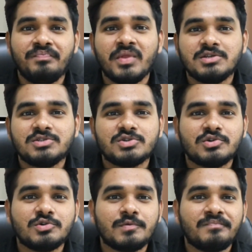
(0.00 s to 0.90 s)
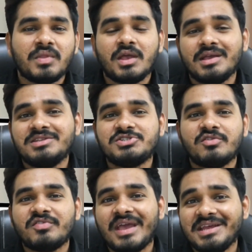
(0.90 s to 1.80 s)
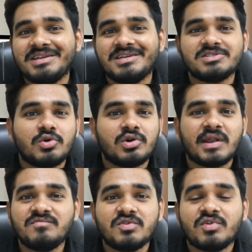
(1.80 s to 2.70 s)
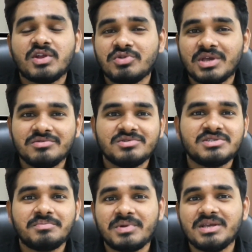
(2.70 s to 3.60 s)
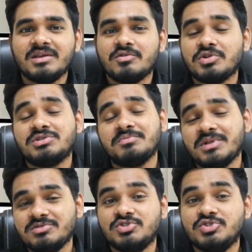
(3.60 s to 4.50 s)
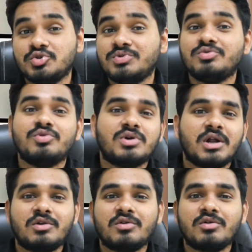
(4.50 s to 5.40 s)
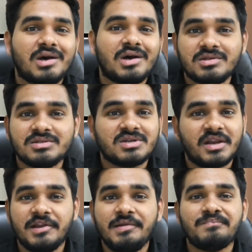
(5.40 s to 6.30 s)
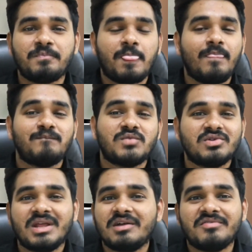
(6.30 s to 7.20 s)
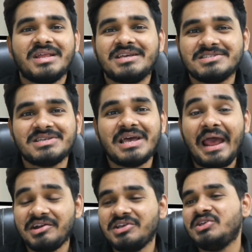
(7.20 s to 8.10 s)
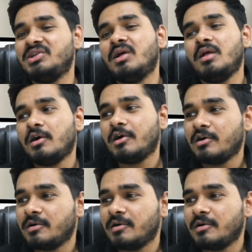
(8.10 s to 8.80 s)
Zoom. So instead of any desk or team viewer, you can simply use Zoom to control the other screen. So there are various handy